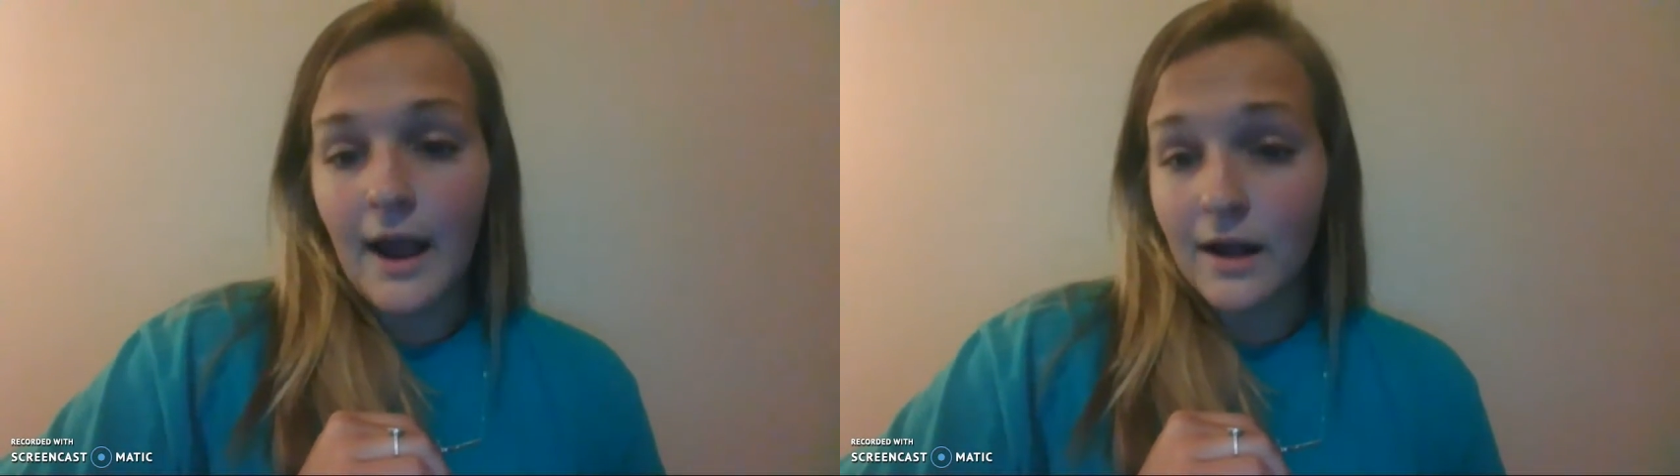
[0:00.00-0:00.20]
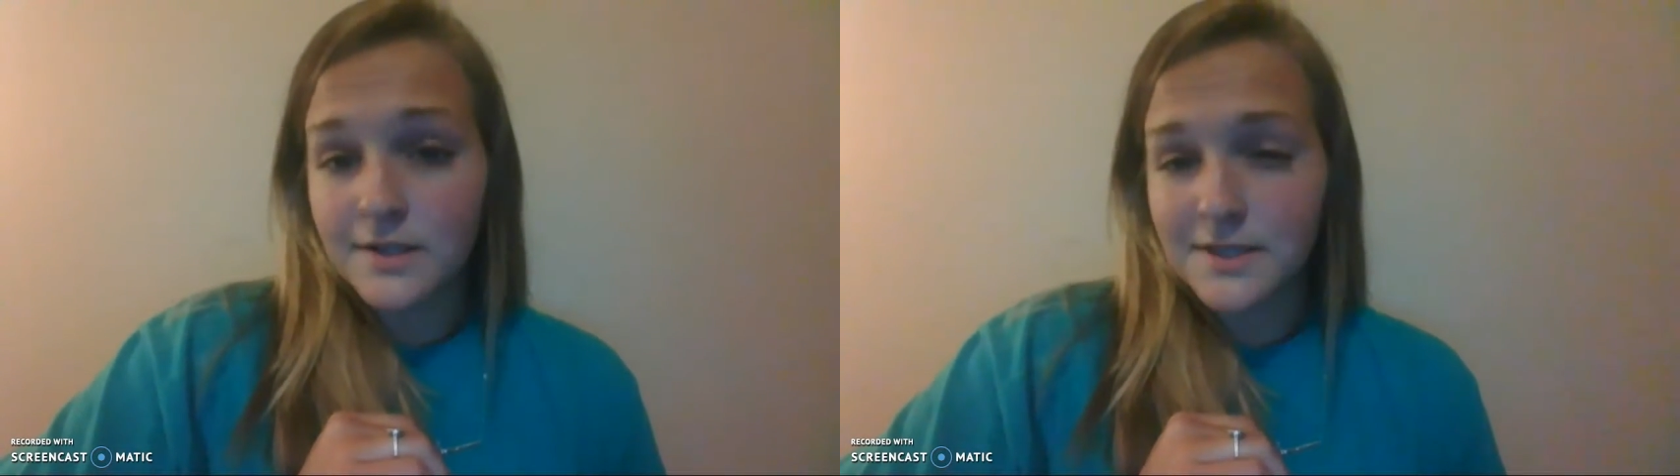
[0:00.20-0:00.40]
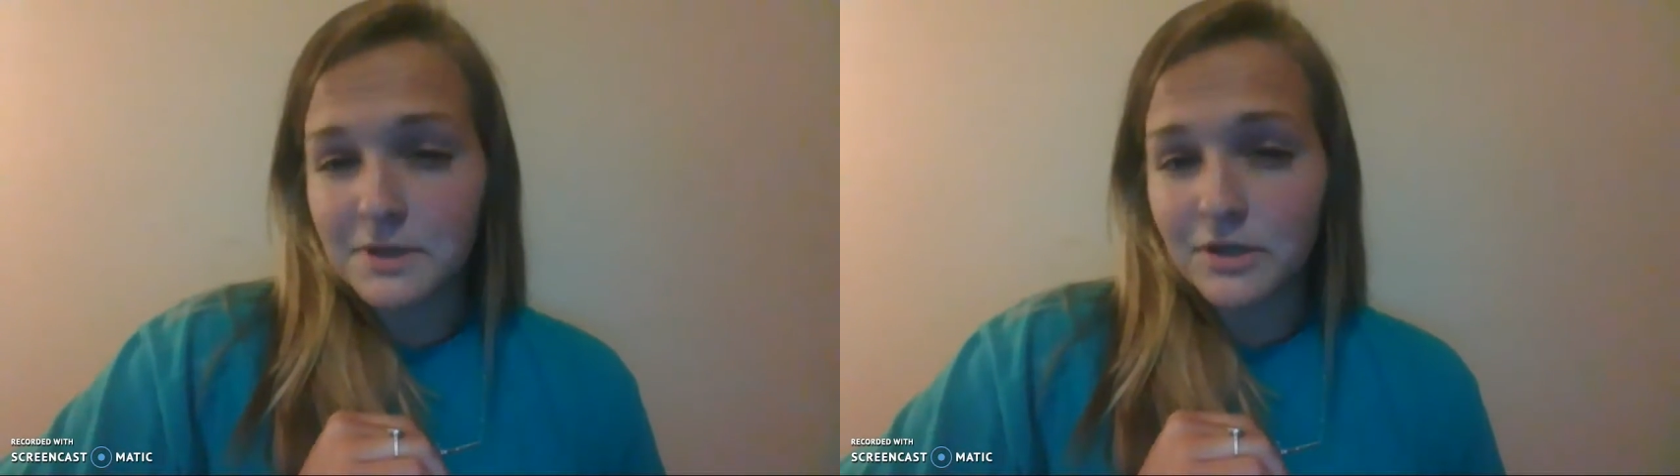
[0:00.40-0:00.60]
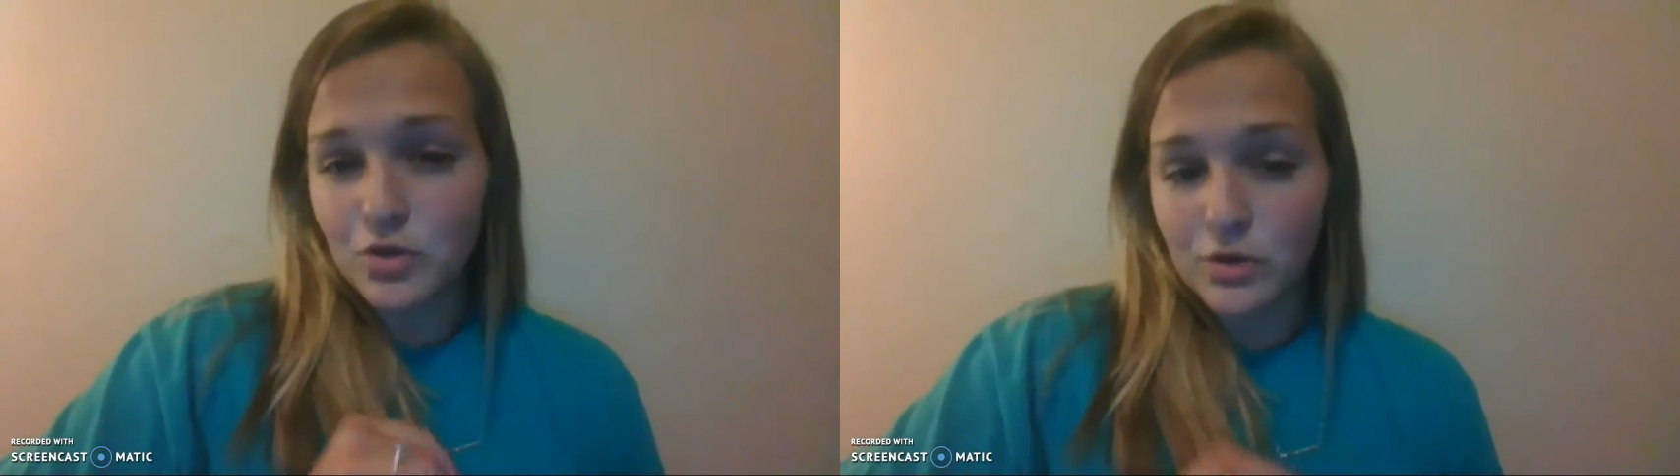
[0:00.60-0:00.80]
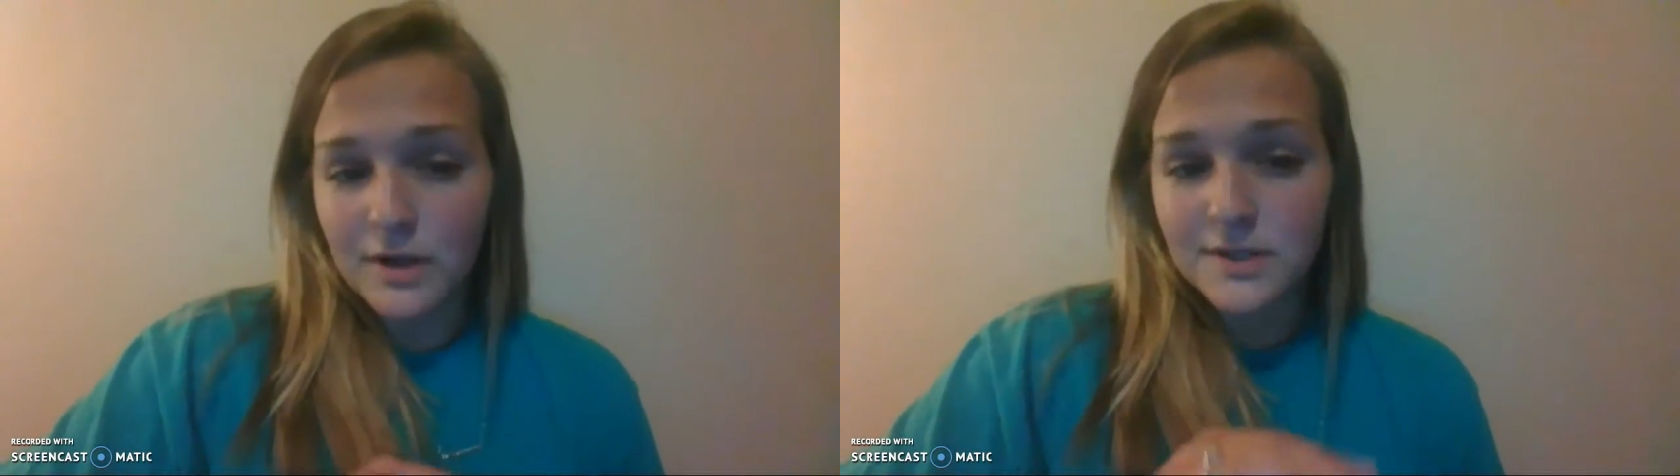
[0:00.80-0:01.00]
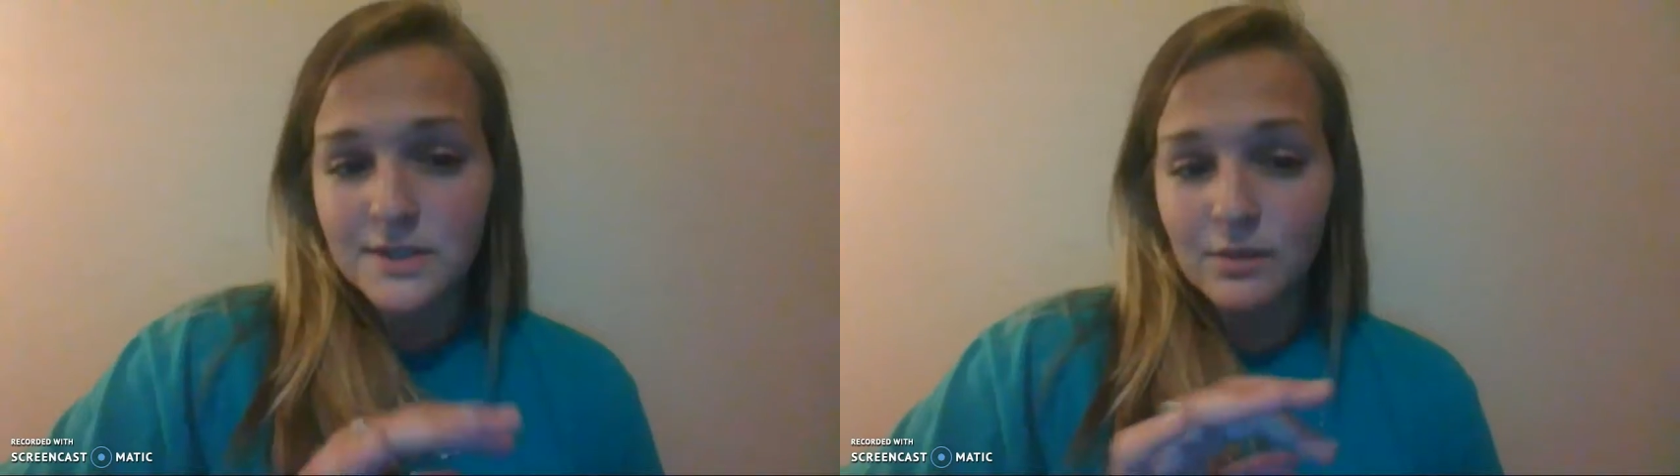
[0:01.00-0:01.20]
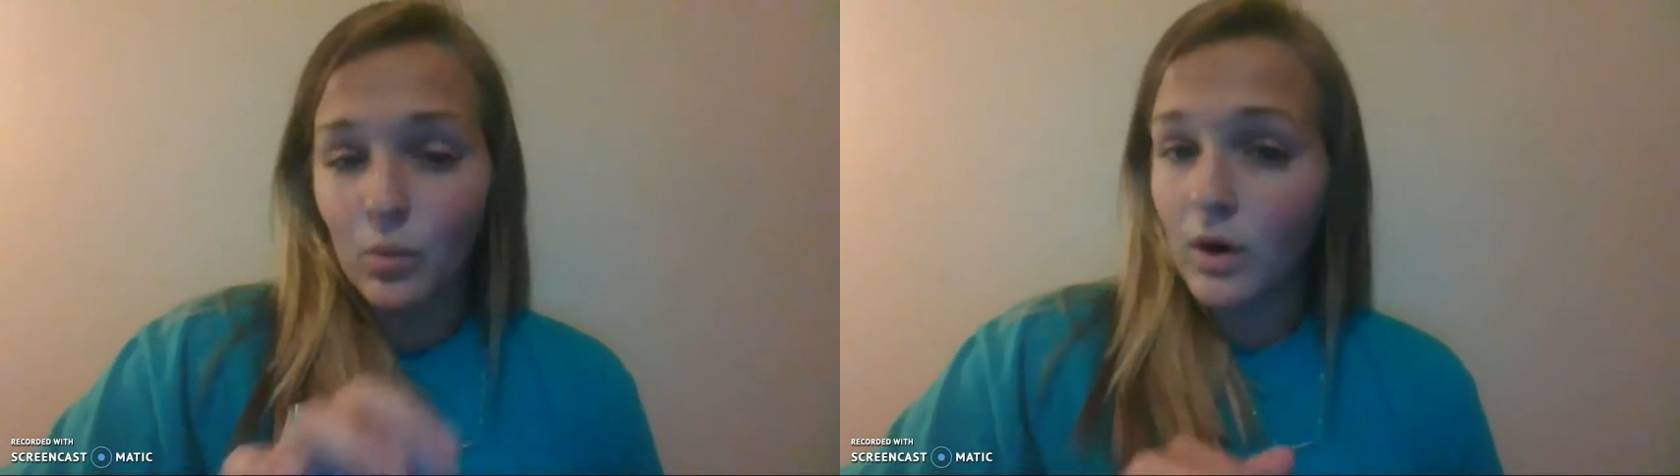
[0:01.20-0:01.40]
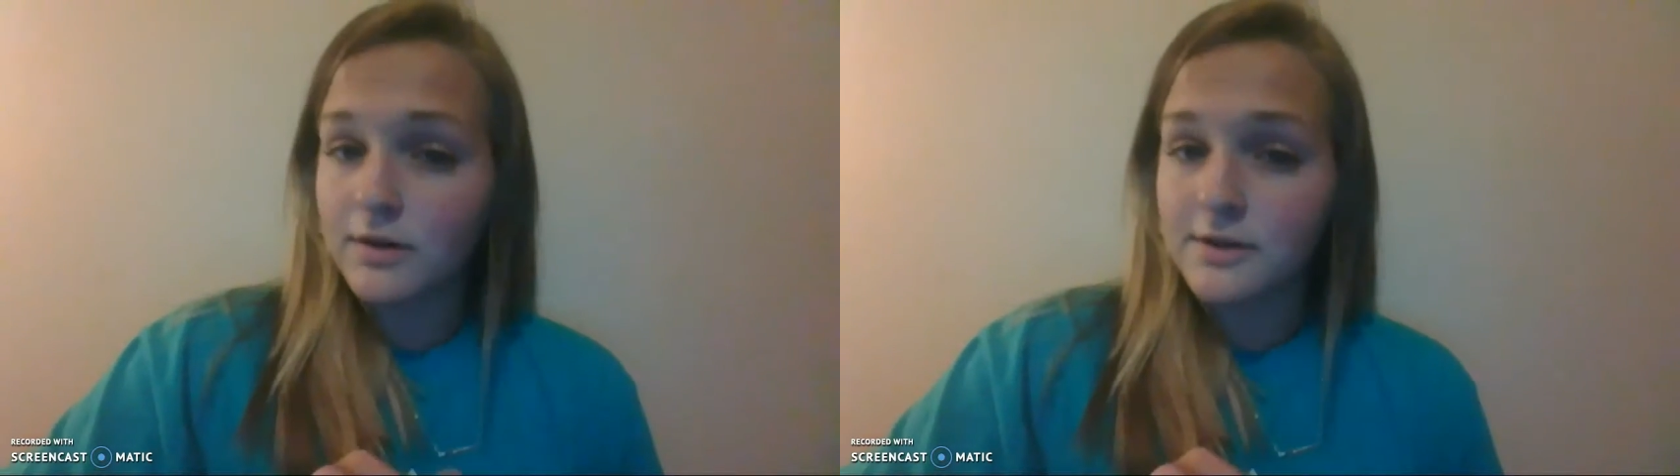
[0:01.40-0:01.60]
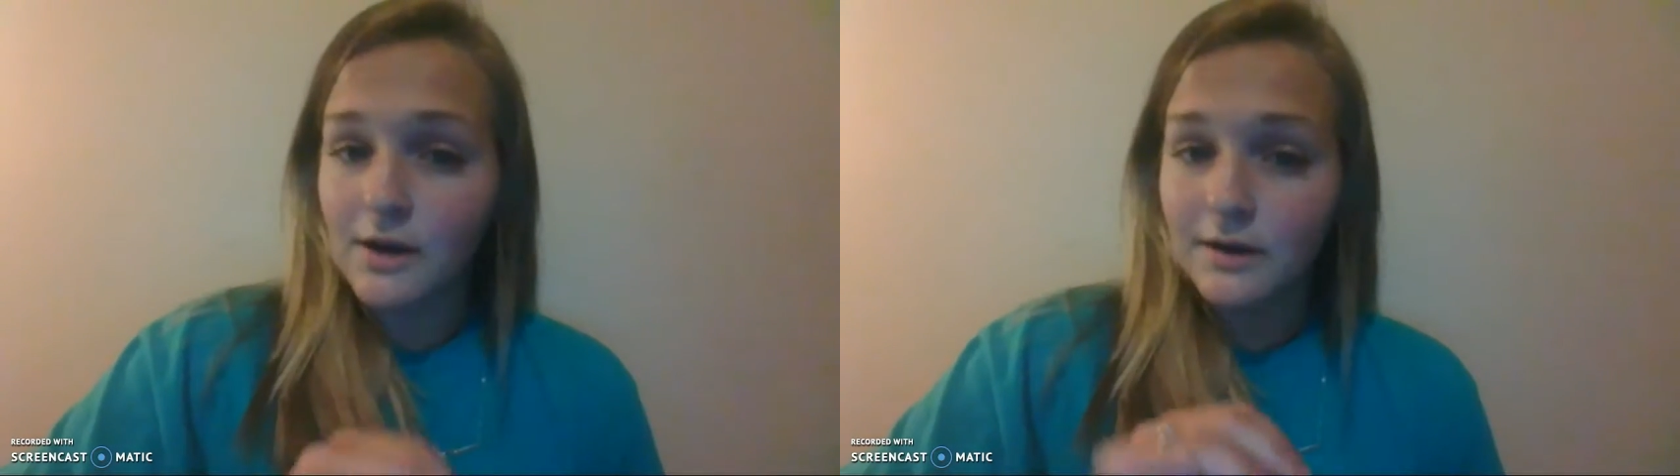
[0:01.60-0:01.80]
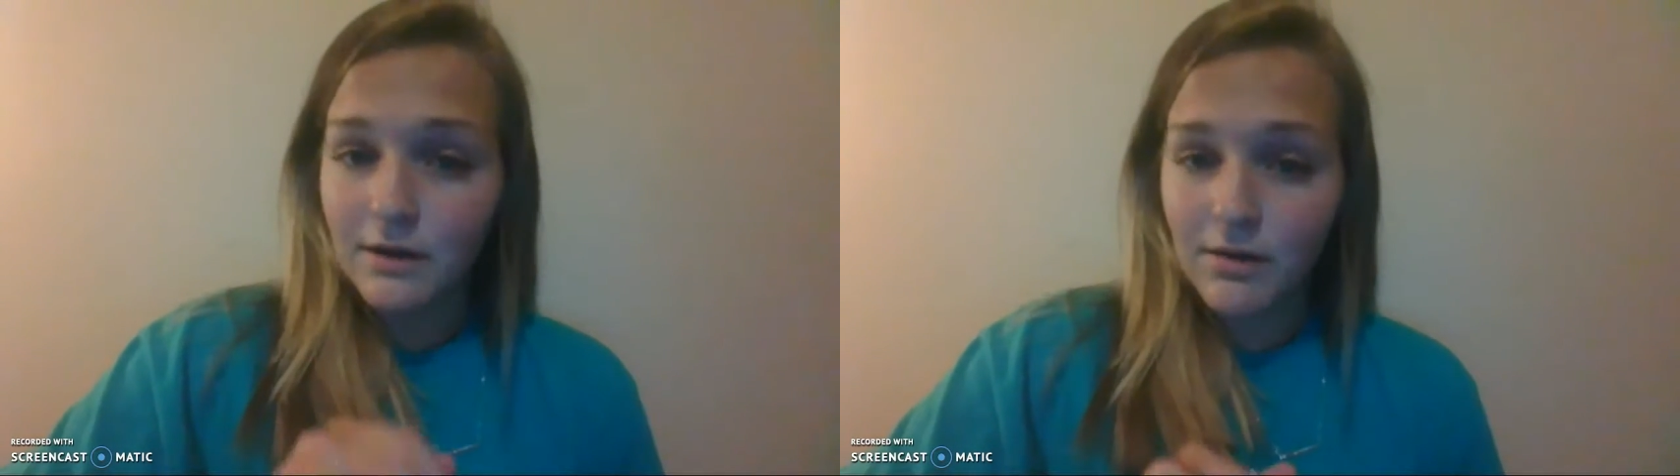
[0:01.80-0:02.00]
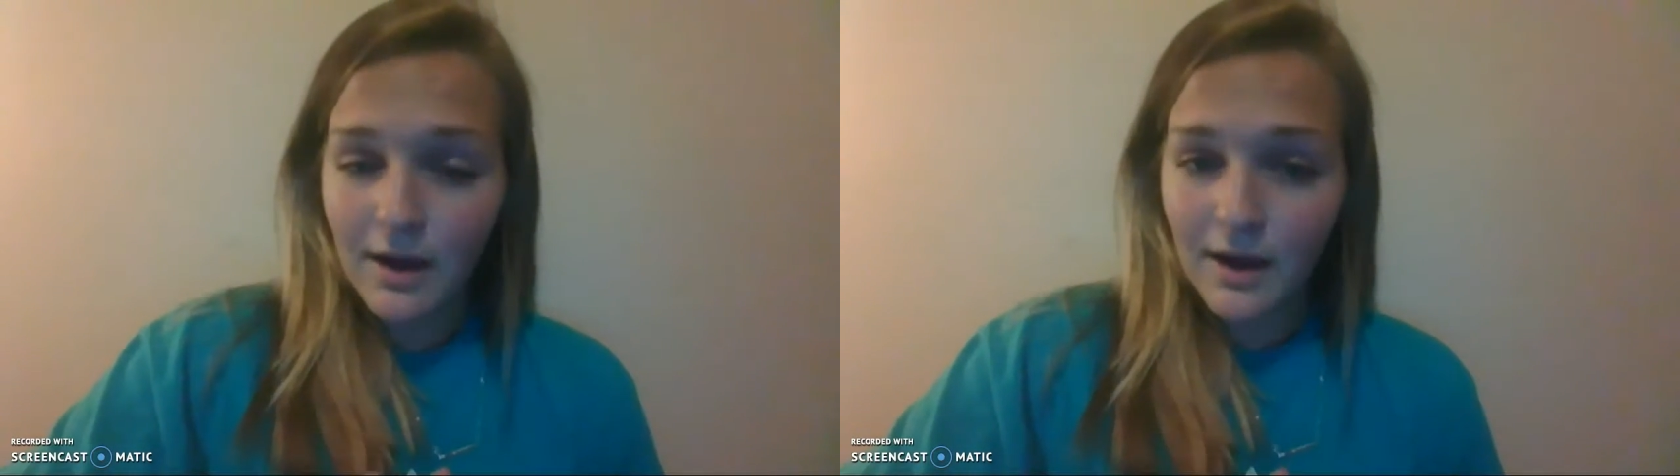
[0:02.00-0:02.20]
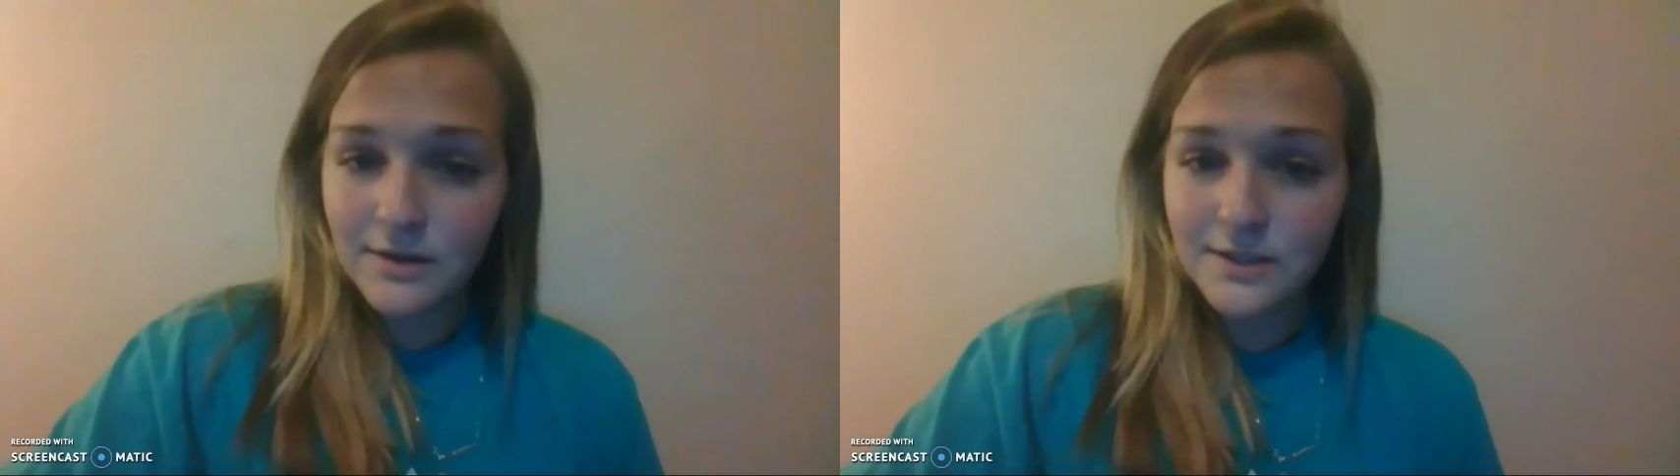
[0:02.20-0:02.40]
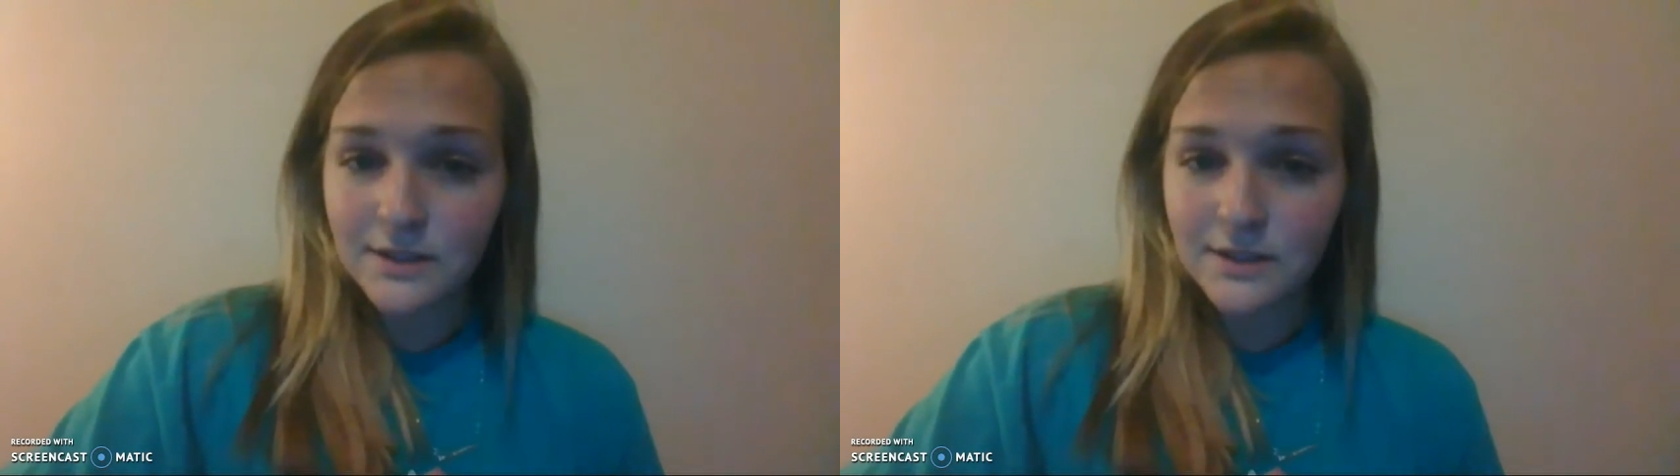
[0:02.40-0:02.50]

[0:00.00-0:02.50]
has to be addressed and worked on in class.